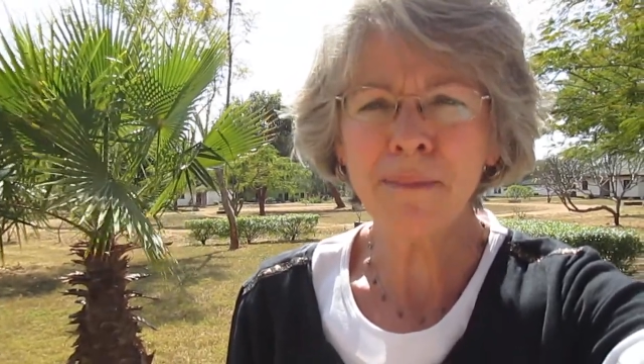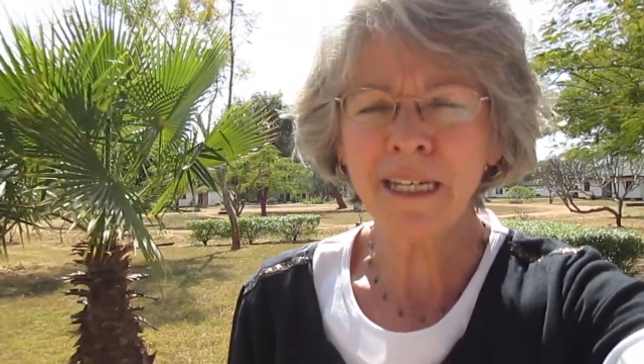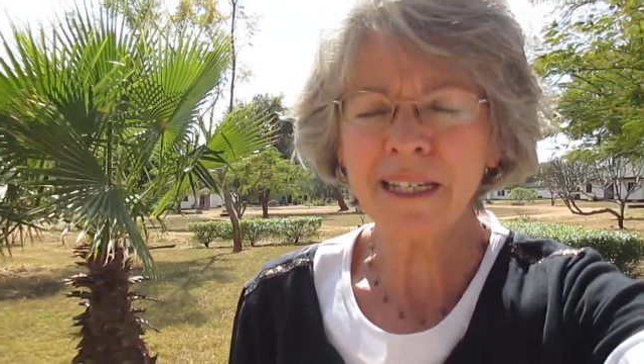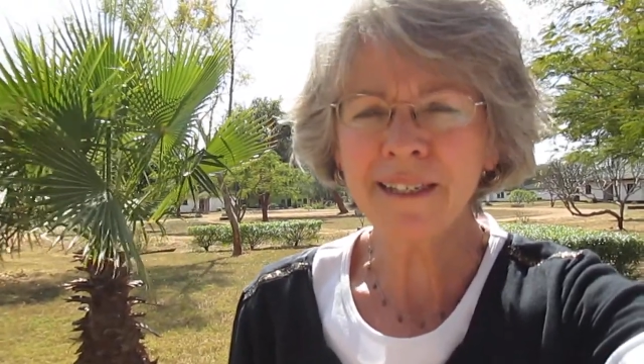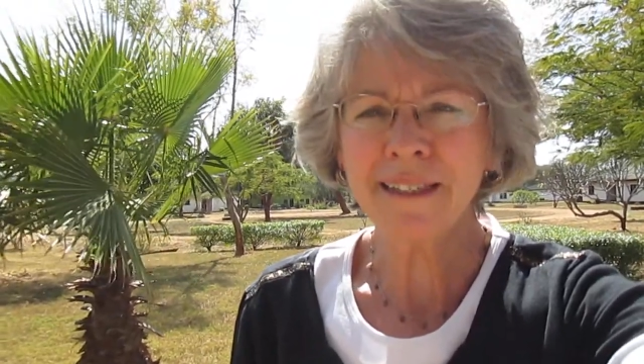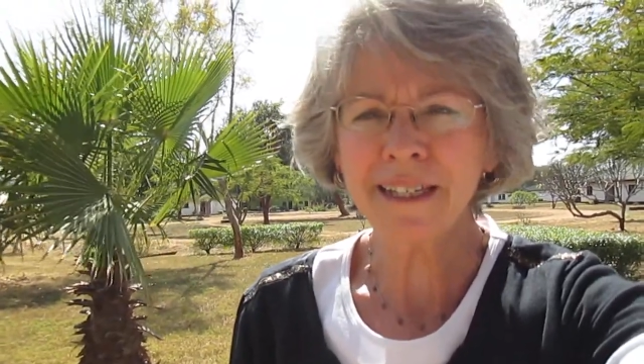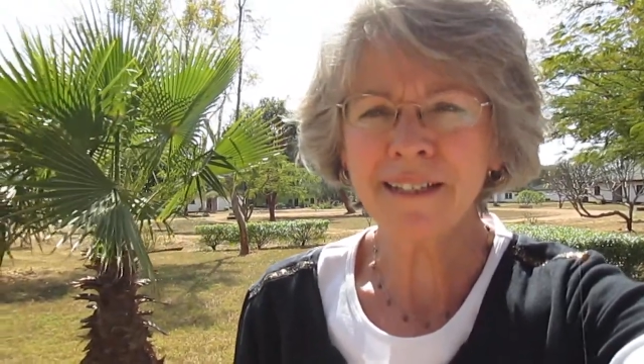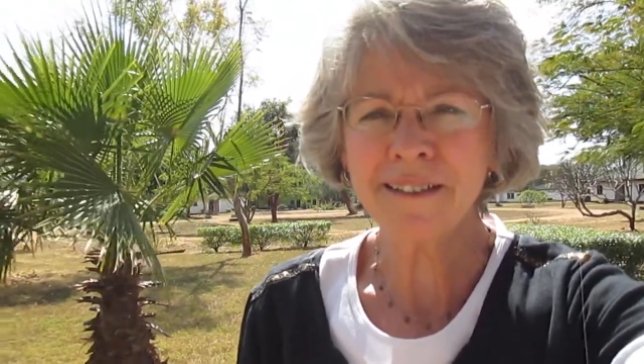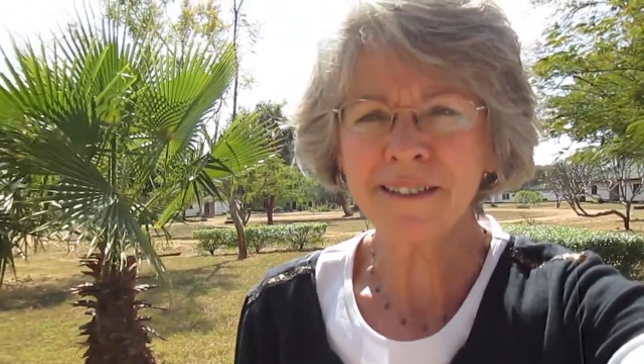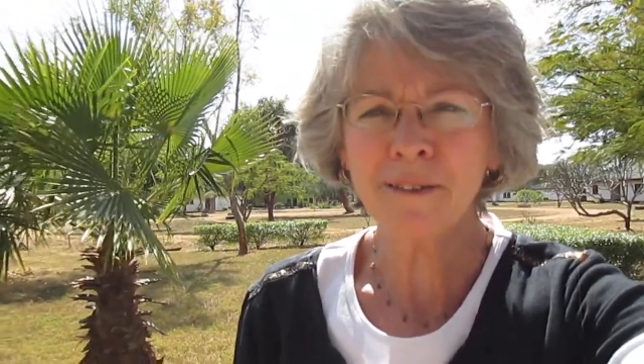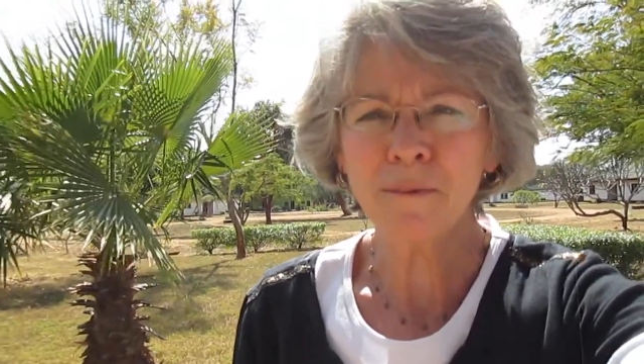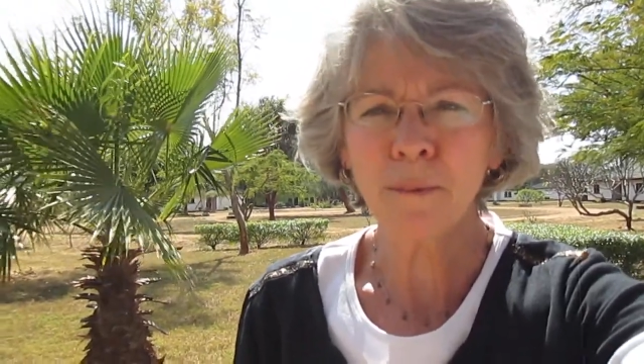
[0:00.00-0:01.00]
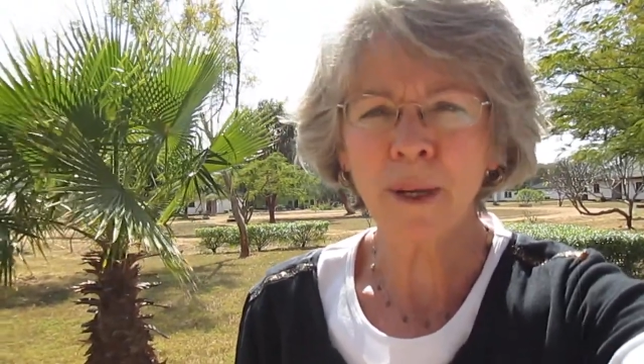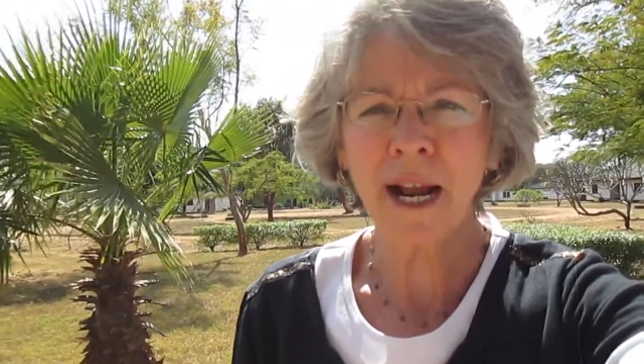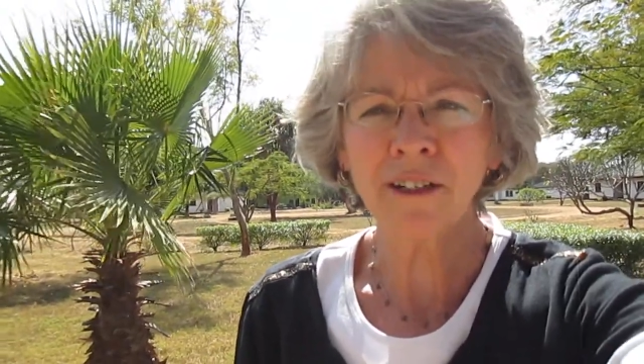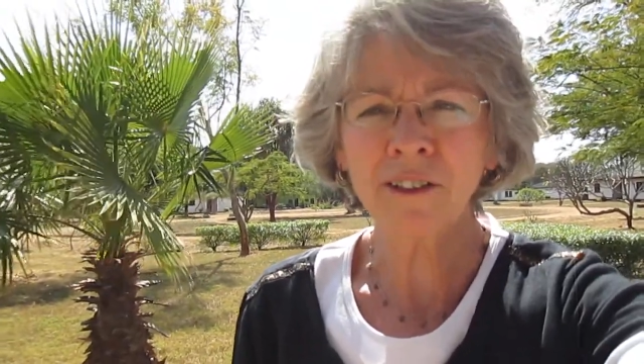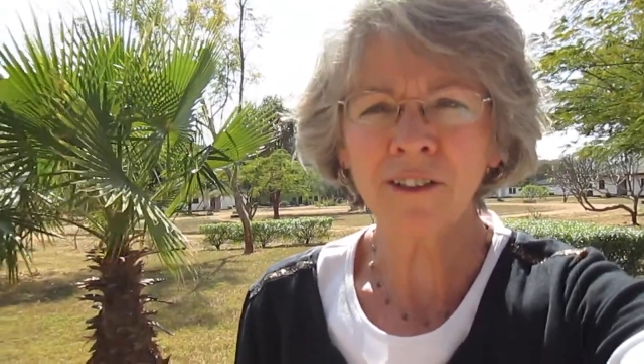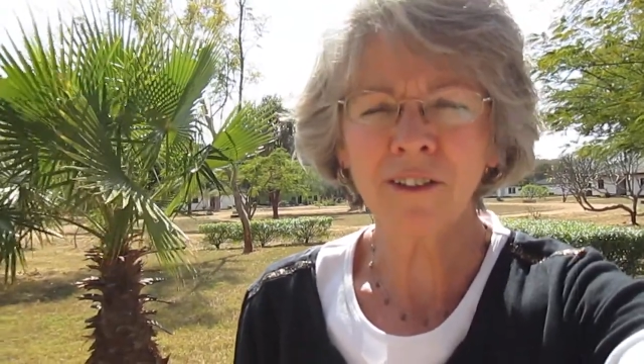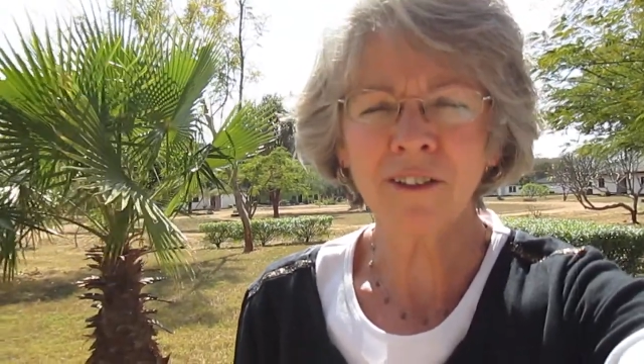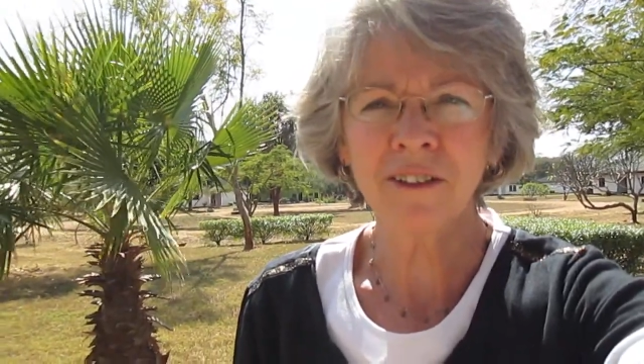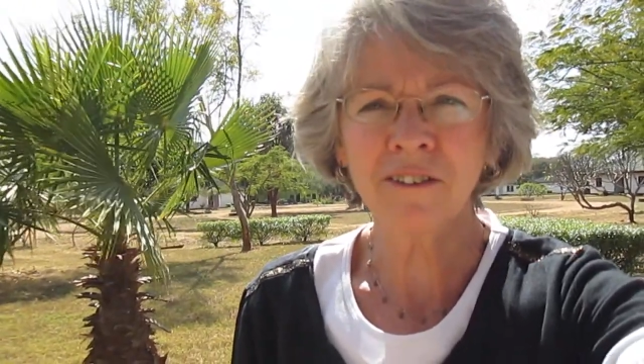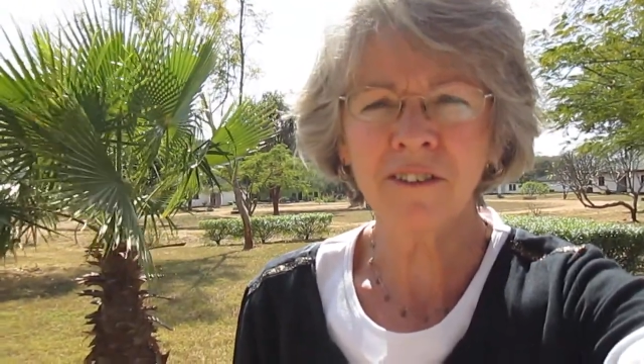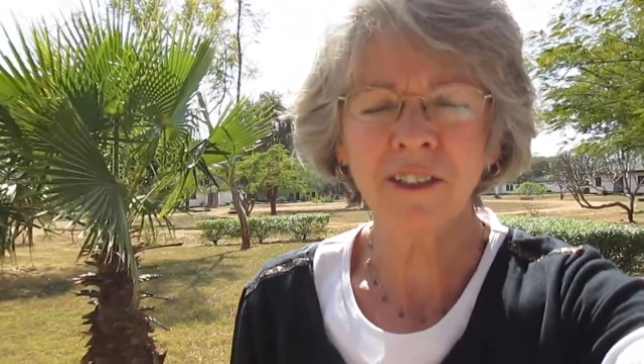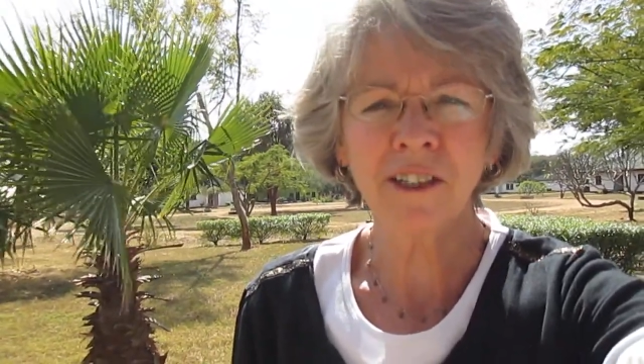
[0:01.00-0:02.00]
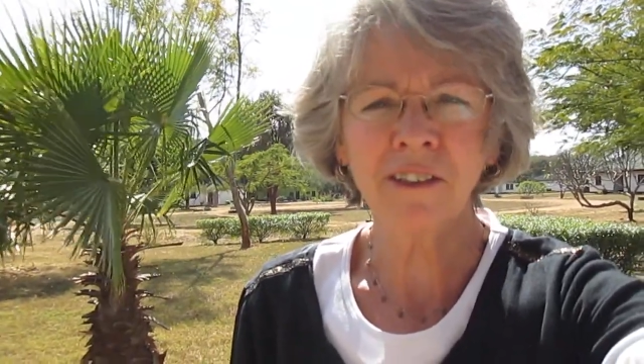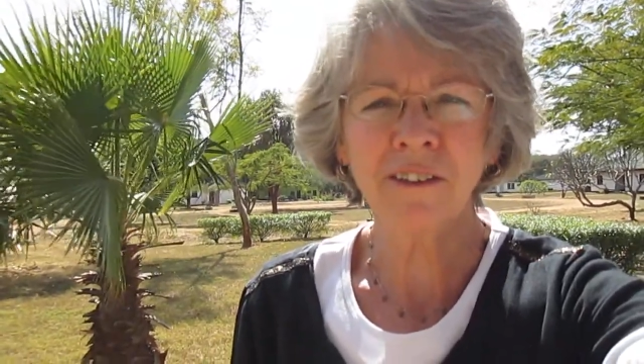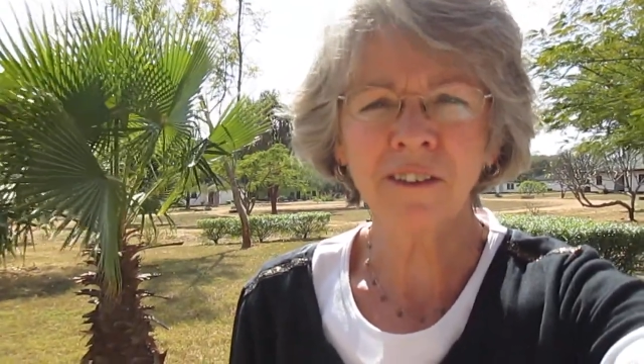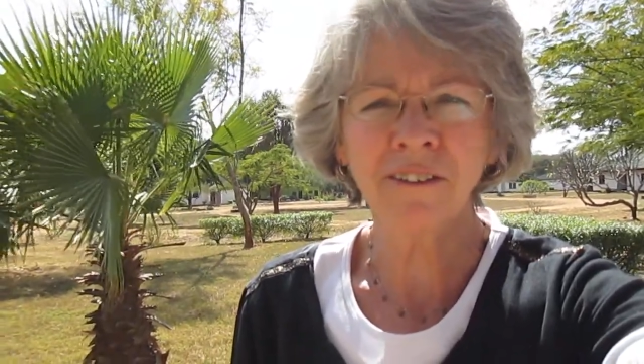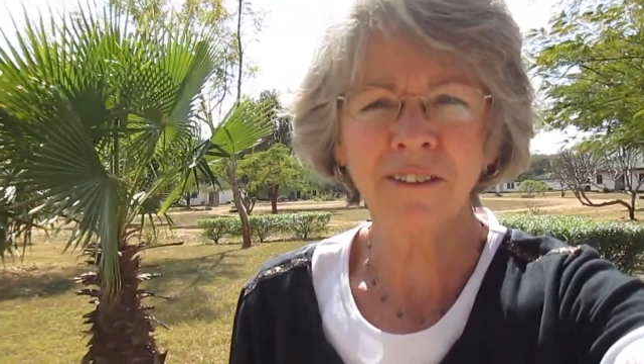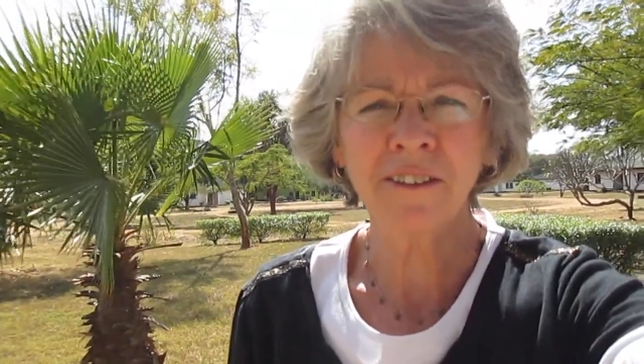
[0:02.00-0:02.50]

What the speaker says: many things, practical skills